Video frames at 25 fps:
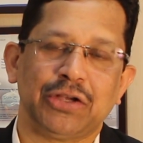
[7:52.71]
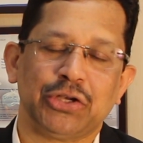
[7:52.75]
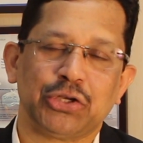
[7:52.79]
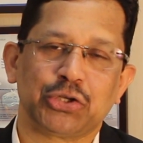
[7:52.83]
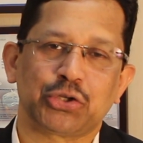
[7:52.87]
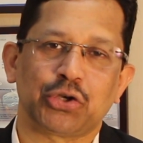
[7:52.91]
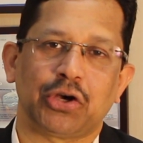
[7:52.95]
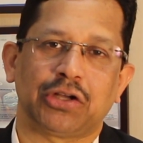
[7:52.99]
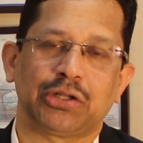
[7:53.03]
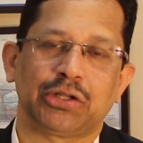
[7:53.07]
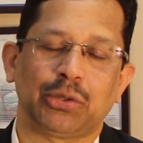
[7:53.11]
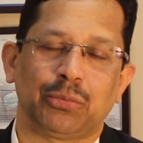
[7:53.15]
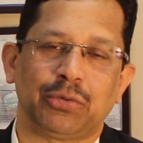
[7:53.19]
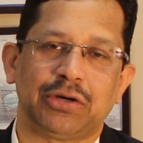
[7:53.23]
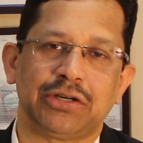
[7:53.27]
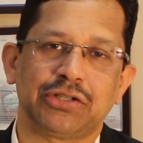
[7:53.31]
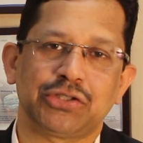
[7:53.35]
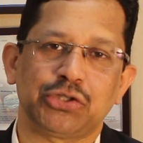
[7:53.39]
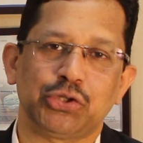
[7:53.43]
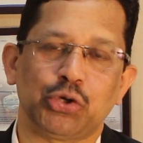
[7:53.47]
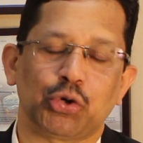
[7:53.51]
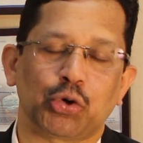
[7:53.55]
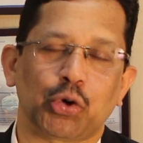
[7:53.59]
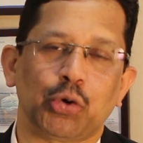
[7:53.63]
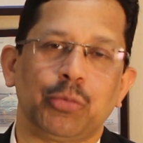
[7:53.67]
So in other
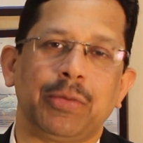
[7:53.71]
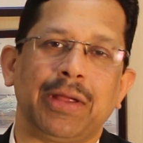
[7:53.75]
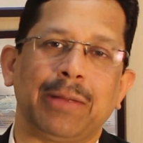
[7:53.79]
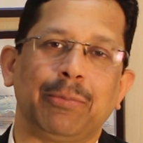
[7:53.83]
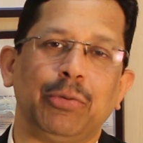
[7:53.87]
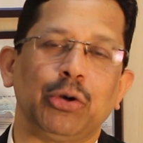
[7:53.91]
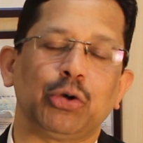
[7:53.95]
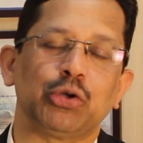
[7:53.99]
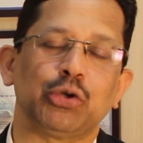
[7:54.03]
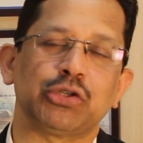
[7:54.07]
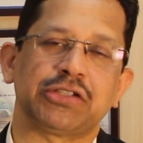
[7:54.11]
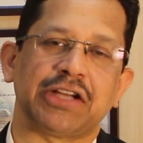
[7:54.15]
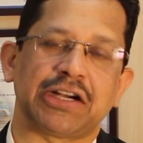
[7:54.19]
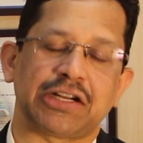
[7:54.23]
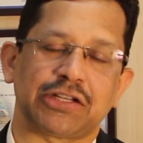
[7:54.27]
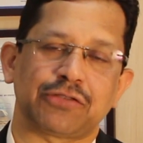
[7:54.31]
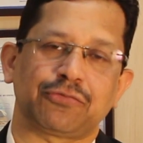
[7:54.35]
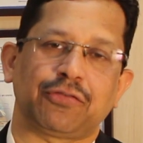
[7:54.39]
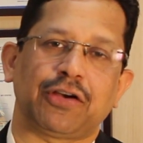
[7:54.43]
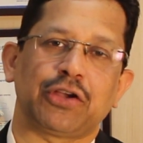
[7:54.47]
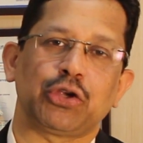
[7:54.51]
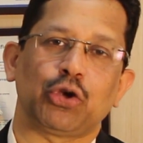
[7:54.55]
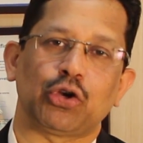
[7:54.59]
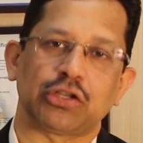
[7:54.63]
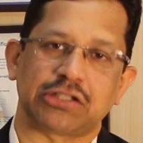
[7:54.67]
words, you could be able to
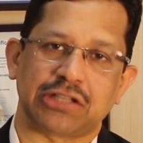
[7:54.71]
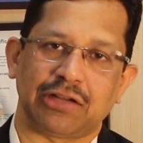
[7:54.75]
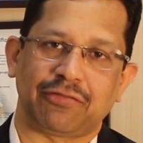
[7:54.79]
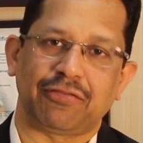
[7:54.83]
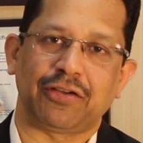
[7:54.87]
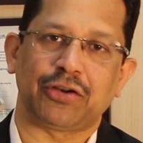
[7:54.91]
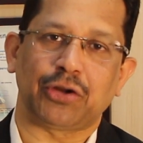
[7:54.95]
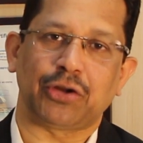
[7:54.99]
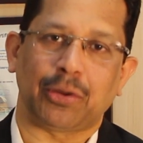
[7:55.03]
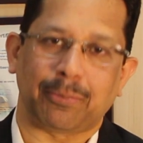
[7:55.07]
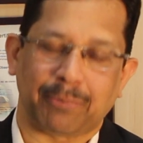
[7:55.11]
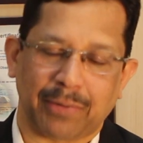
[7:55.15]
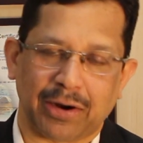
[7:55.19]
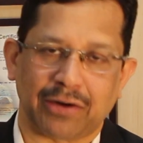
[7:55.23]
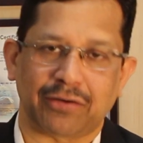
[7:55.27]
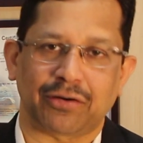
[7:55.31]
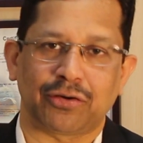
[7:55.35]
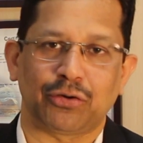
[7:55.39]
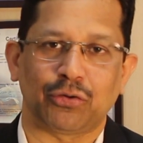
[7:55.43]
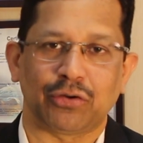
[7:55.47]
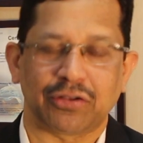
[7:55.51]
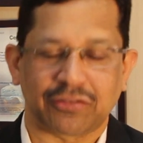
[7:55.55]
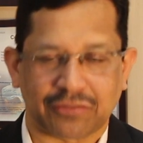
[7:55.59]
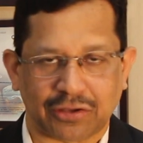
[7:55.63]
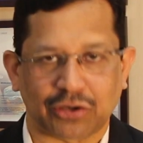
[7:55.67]
satisfy yourself and your partner
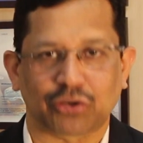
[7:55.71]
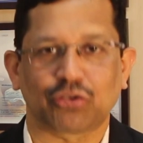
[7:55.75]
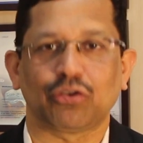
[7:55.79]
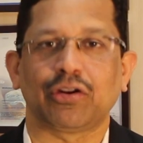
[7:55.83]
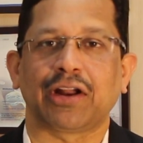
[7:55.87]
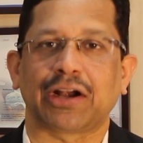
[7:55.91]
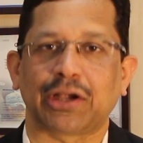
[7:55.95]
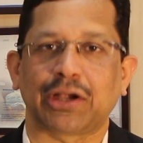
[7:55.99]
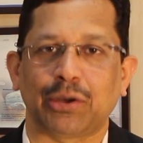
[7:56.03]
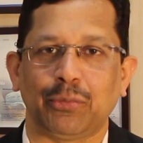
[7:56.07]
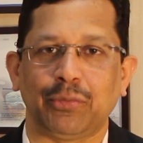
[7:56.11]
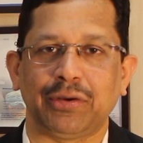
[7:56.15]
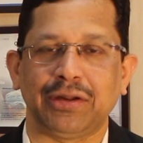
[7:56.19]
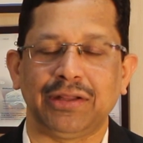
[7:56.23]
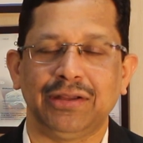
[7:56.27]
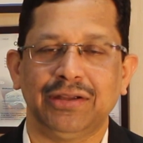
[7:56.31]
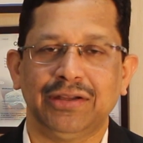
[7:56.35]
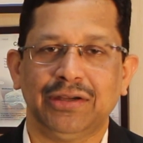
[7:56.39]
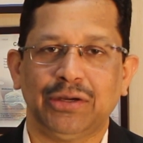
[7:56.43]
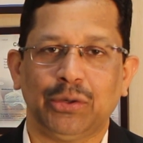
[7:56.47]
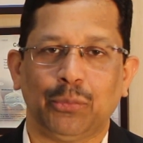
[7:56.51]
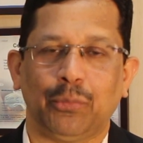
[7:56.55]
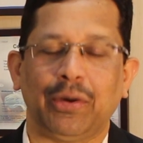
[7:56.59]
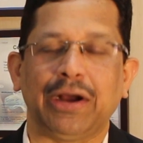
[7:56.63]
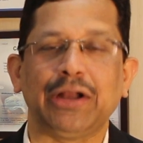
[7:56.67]
during sexual activity
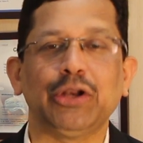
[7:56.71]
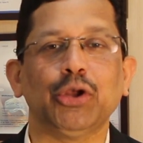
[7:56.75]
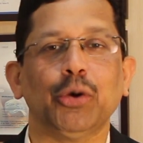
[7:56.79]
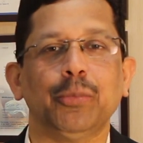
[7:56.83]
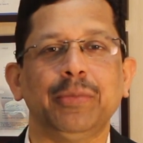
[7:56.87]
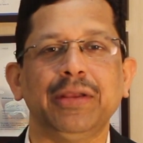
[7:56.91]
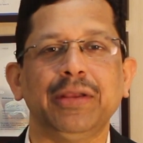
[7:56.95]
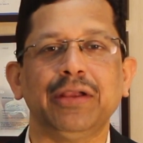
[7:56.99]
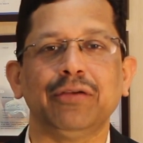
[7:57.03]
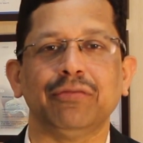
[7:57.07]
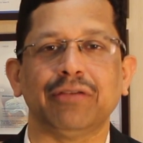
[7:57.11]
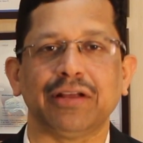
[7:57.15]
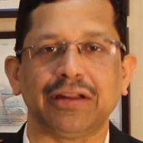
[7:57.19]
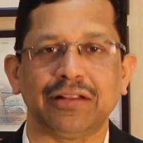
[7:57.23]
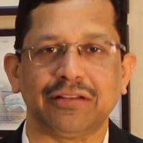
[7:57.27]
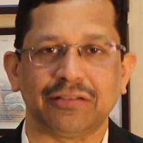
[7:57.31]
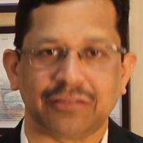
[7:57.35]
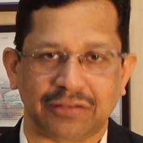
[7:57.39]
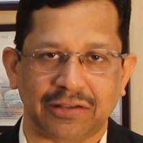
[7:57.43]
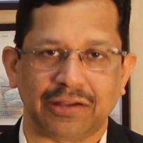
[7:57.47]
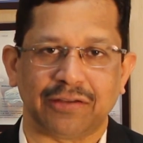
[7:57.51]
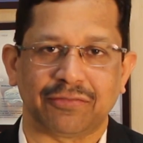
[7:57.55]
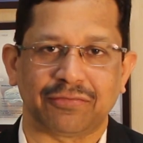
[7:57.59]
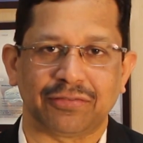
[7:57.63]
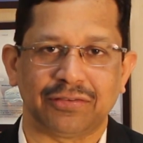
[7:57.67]
while you're being very
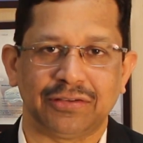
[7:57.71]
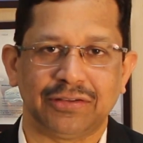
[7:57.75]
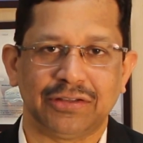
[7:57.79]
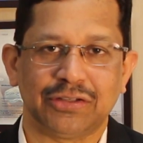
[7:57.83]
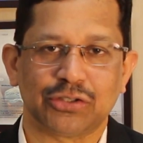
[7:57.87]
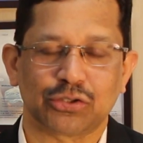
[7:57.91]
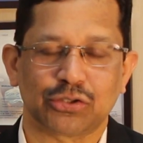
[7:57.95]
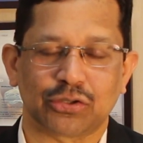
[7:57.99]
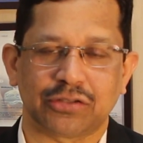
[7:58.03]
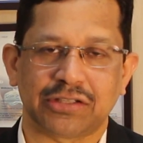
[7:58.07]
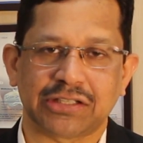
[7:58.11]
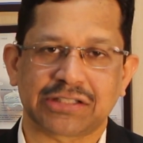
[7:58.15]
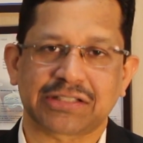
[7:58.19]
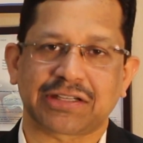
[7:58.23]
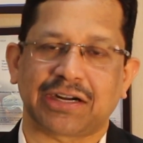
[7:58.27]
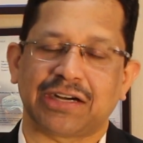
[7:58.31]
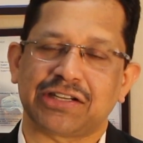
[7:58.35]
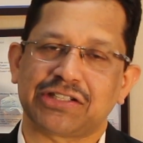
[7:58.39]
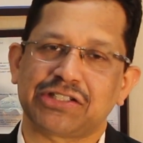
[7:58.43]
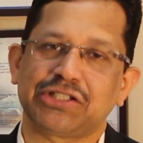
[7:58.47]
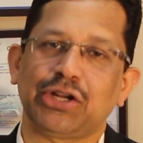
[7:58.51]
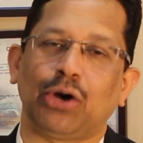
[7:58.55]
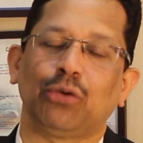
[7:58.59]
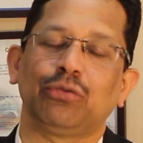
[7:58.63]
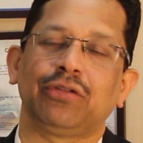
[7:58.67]
safe. So this
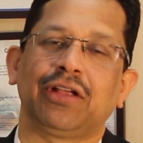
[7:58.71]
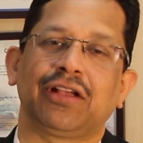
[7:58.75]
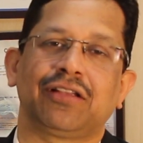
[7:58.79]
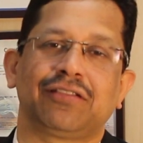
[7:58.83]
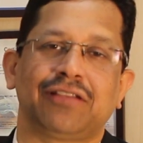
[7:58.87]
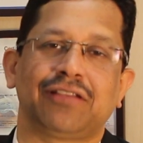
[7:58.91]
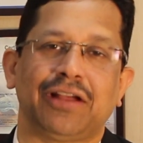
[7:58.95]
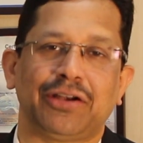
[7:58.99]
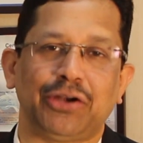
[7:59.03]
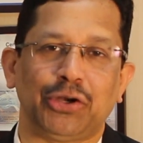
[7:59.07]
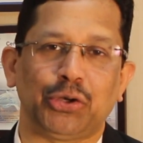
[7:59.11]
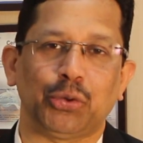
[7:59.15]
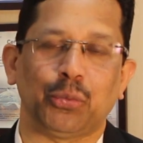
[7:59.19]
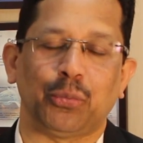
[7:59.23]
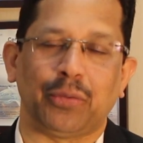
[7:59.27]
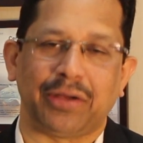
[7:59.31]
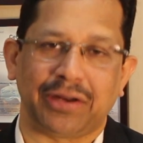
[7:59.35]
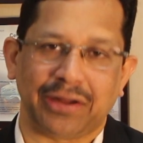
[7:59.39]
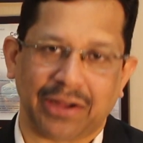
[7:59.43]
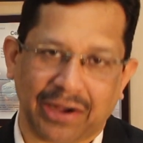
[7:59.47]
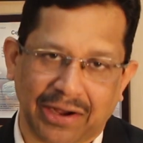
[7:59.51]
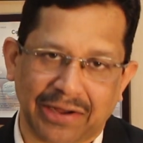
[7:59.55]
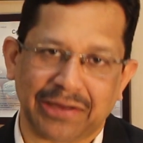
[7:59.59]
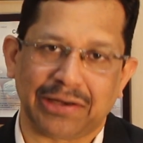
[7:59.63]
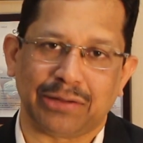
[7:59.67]
cuts down the anxiety to
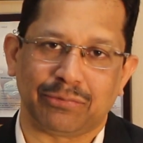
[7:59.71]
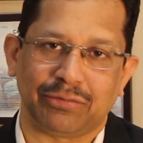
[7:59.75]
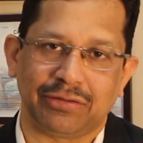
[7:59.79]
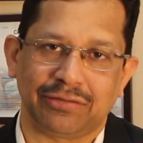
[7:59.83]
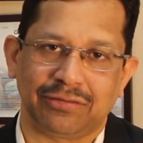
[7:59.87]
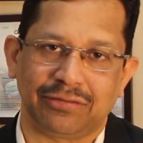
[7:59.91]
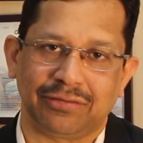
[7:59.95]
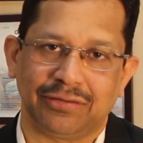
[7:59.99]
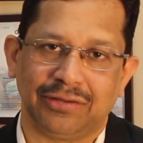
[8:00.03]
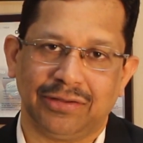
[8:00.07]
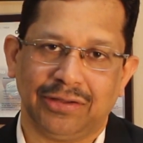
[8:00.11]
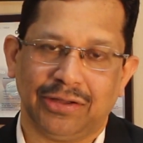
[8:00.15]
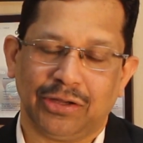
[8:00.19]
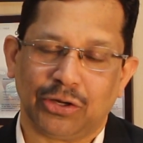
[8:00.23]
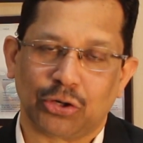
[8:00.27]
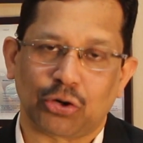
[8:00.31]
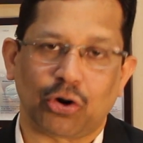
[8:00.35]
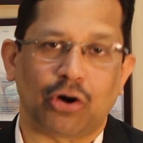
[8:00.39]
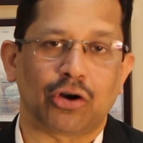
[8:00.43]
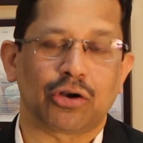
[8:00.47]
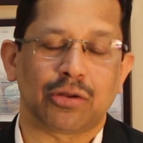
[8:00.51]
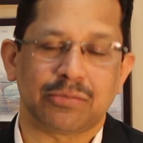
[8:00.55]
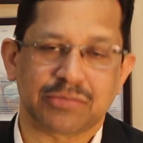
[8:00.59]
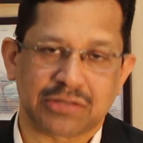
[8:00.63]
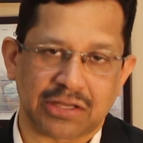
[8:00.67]
very high levels.
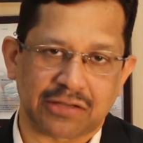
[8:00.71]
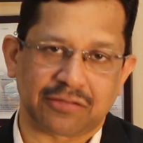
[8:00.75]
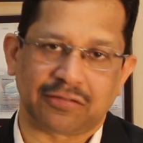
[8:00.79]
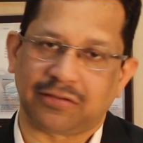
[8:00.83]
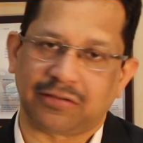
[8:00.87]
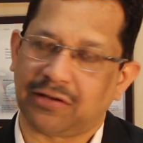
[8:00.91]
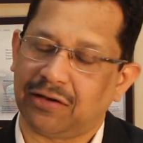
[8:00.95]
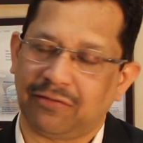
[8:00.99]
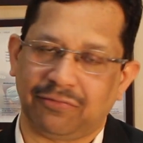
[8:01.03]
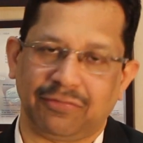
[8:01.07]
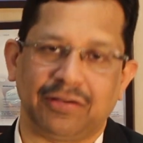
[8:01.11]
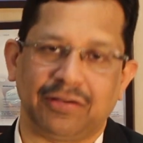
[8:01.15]
Condoms are safe